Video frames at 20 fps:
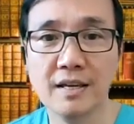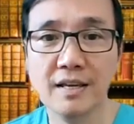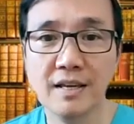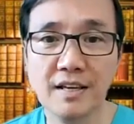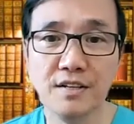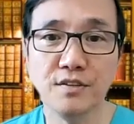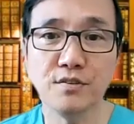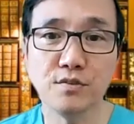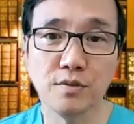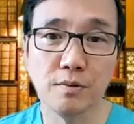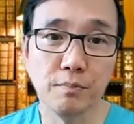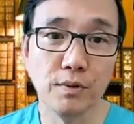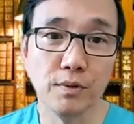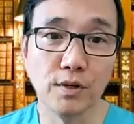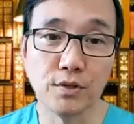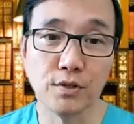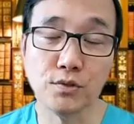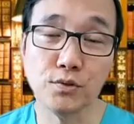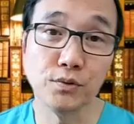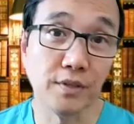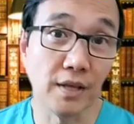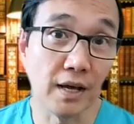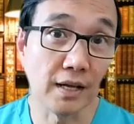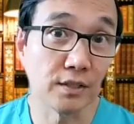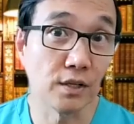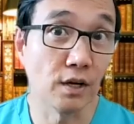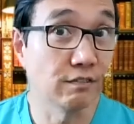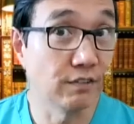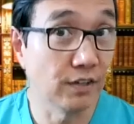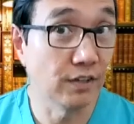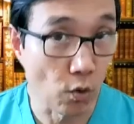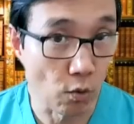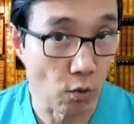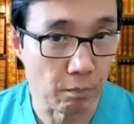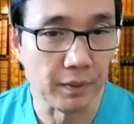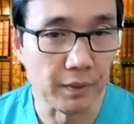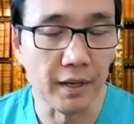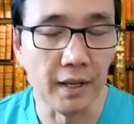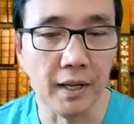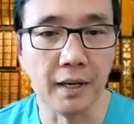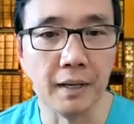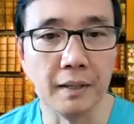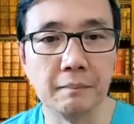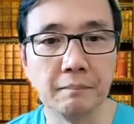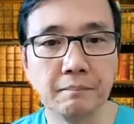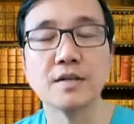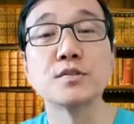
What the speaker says: is similar to that of an open air.